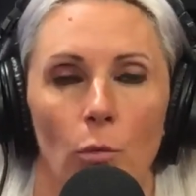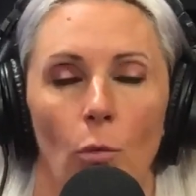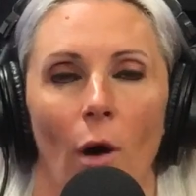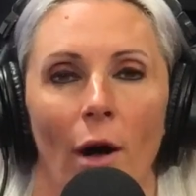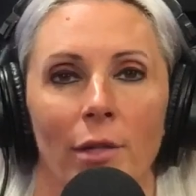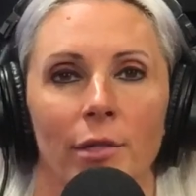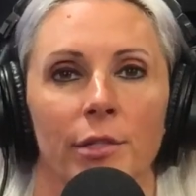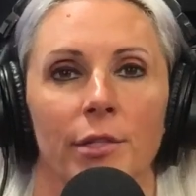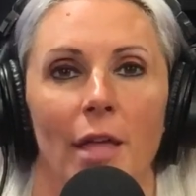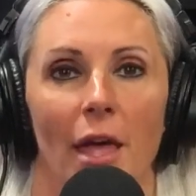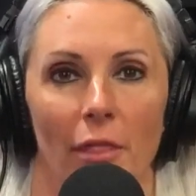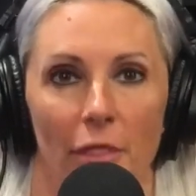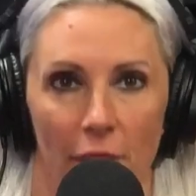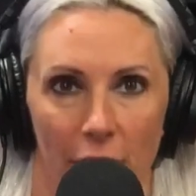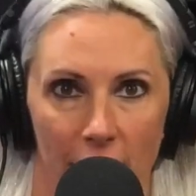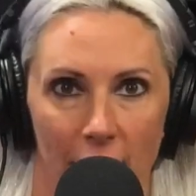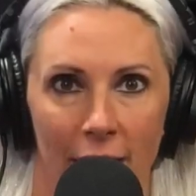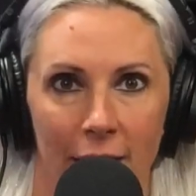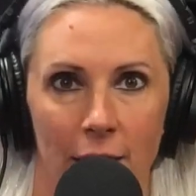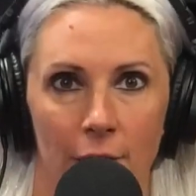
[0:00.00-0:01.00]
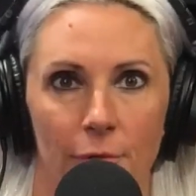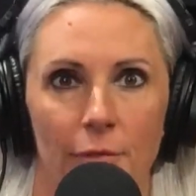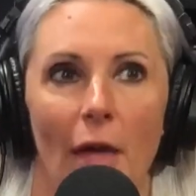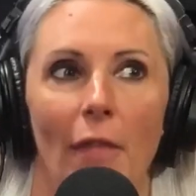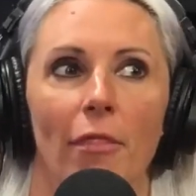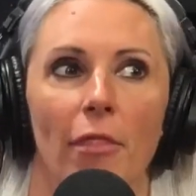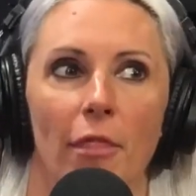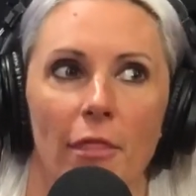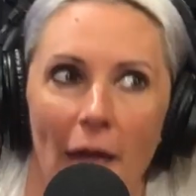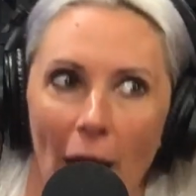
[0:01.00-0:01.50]
ones that think
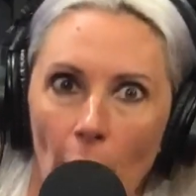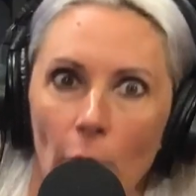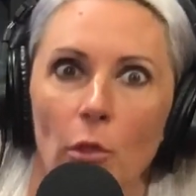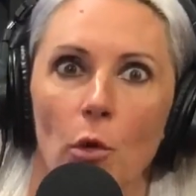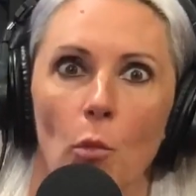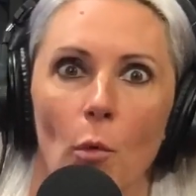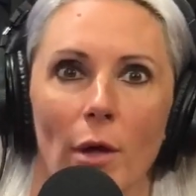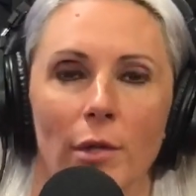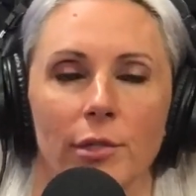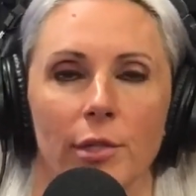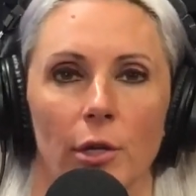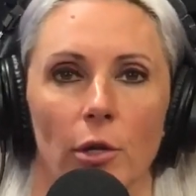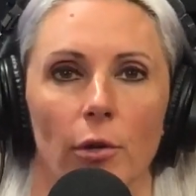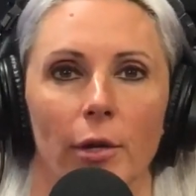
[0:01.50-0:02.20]
that they're the ones that